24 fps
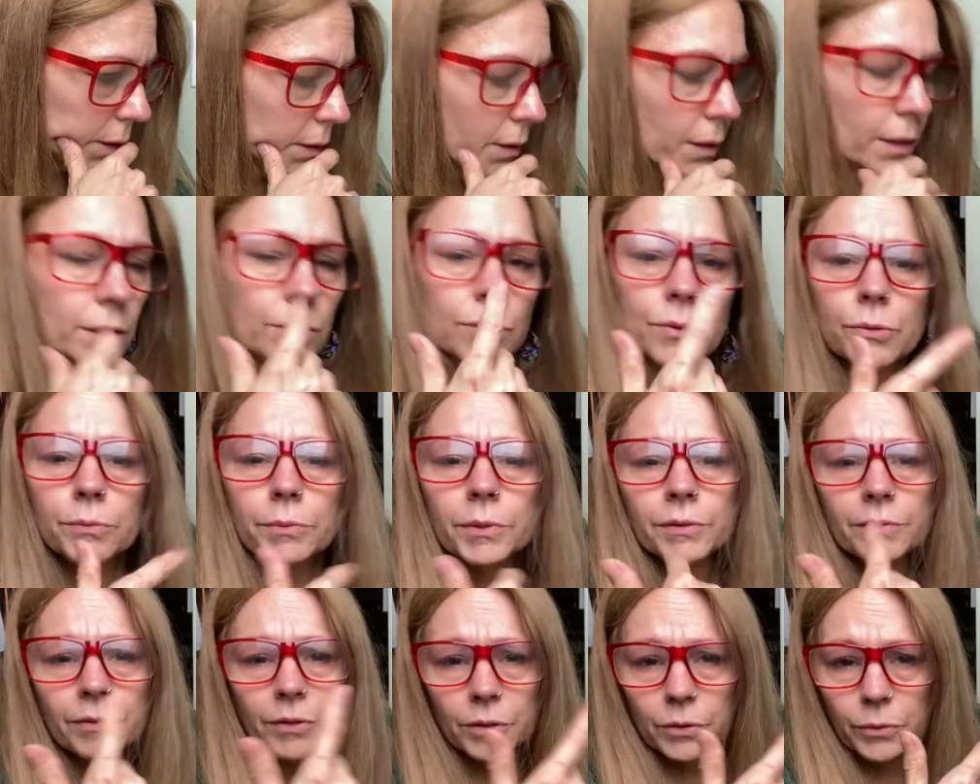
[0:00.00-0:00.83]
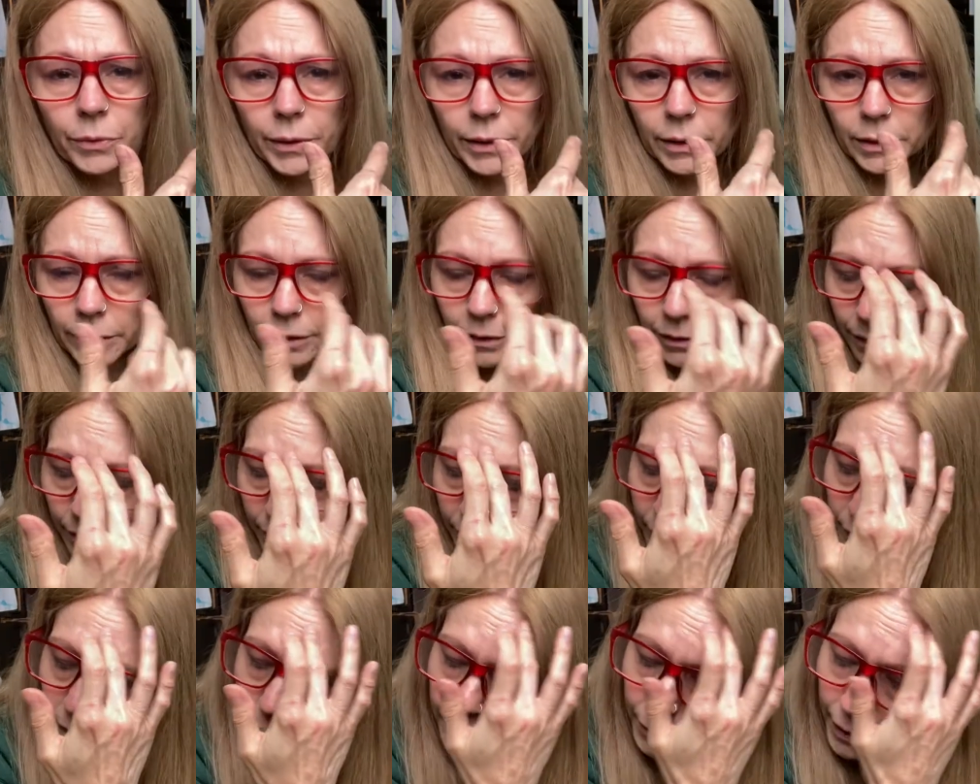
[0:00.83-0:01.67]
Things were moving quickly
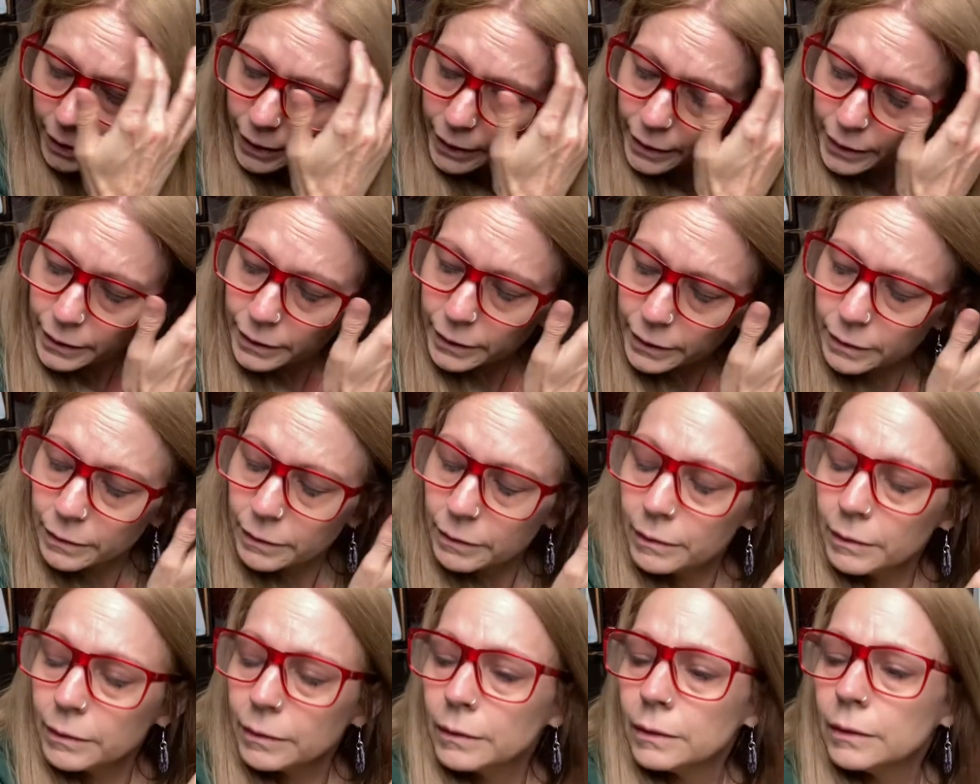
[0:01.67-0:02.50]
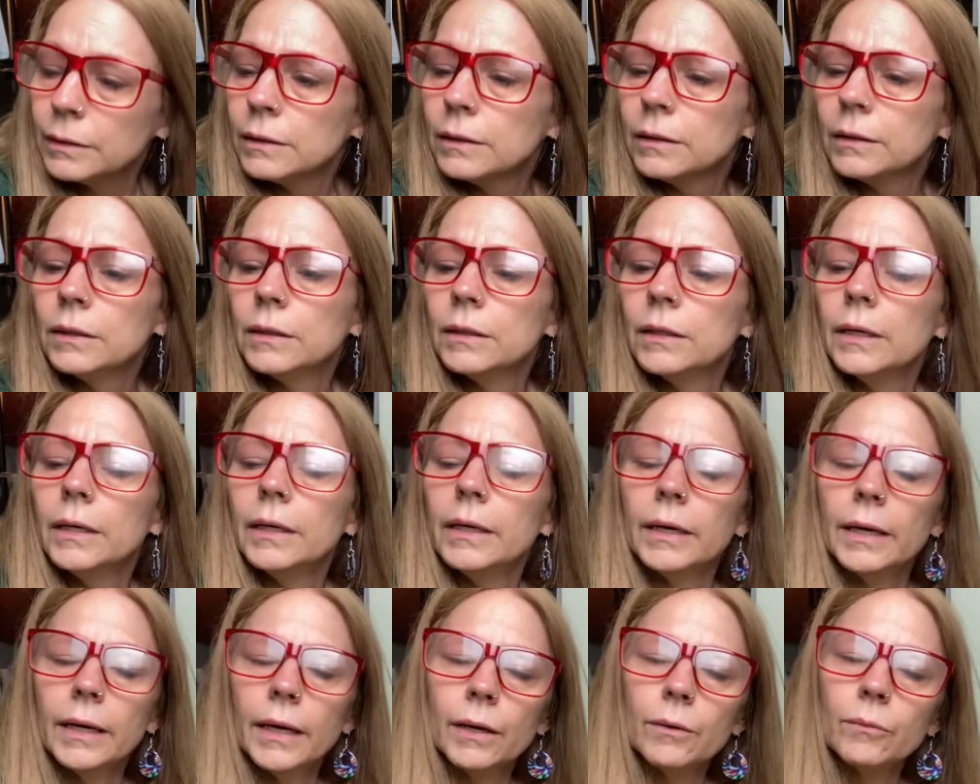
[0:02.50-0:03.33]
in my head.
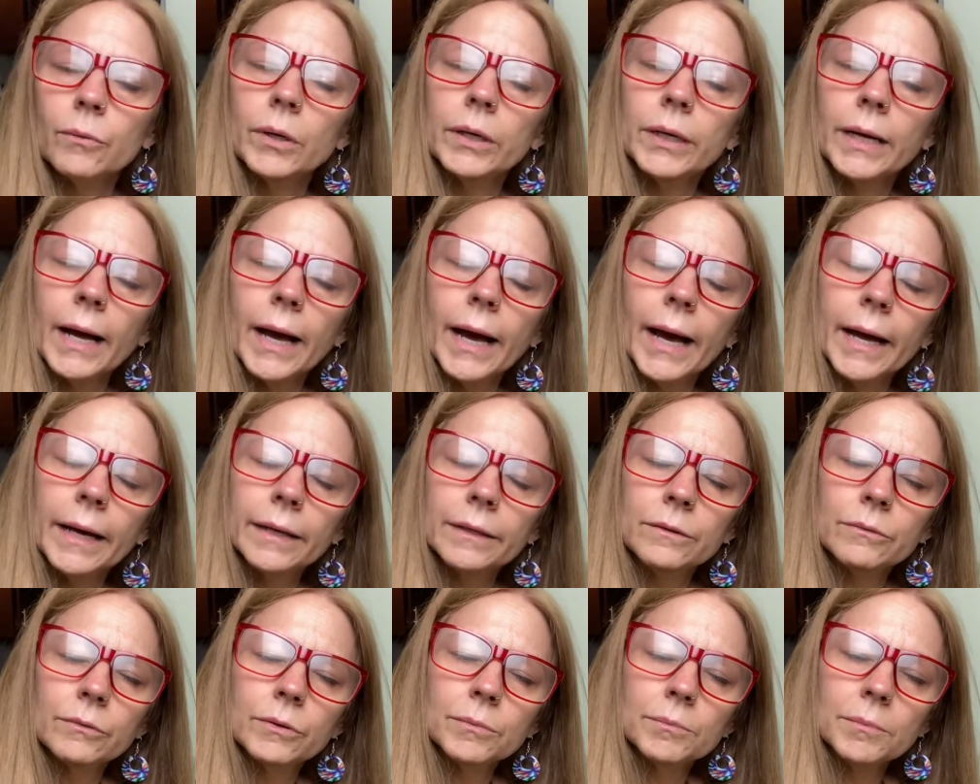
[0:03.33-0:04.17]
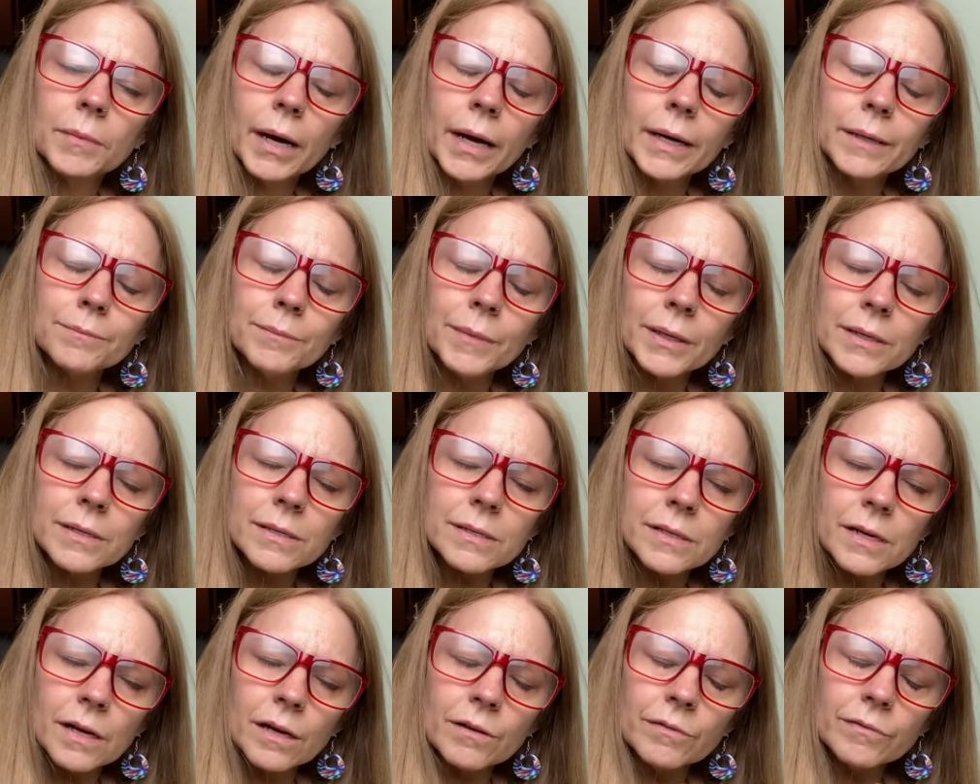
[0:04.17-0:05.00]
And what I had to remind
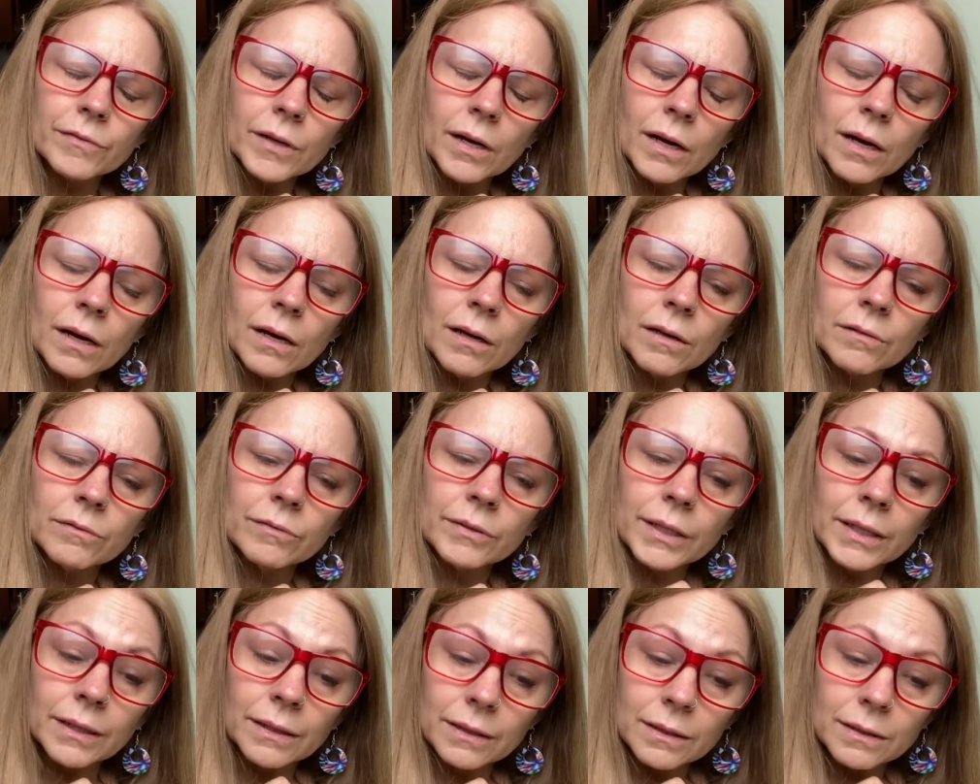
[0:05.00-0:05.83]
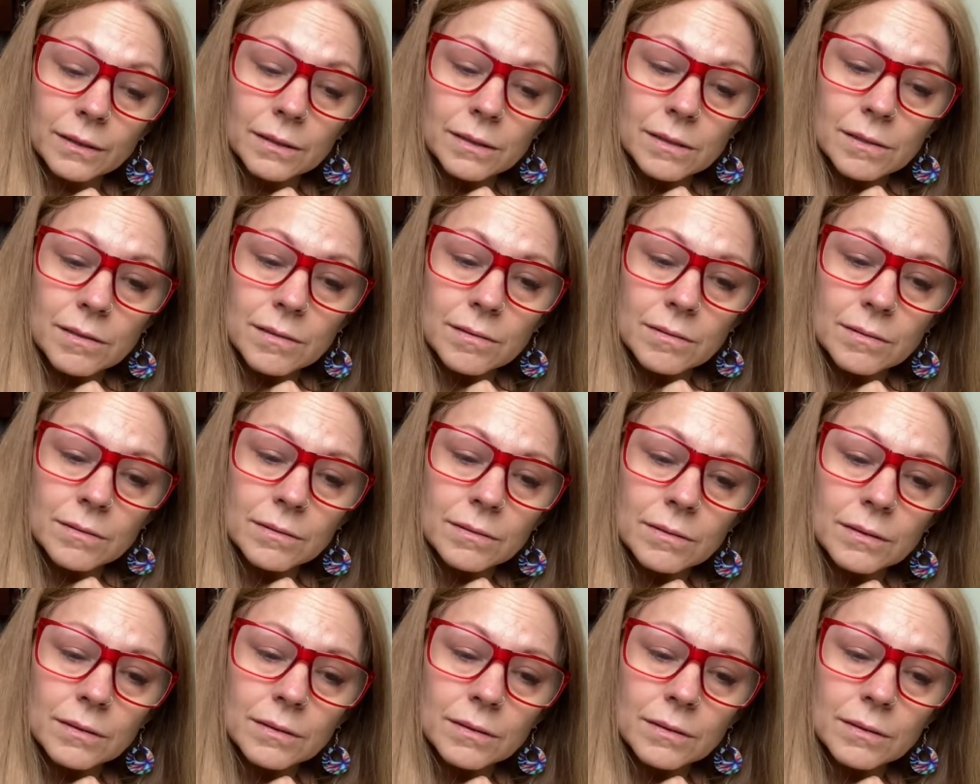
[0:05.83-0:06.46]
myself of is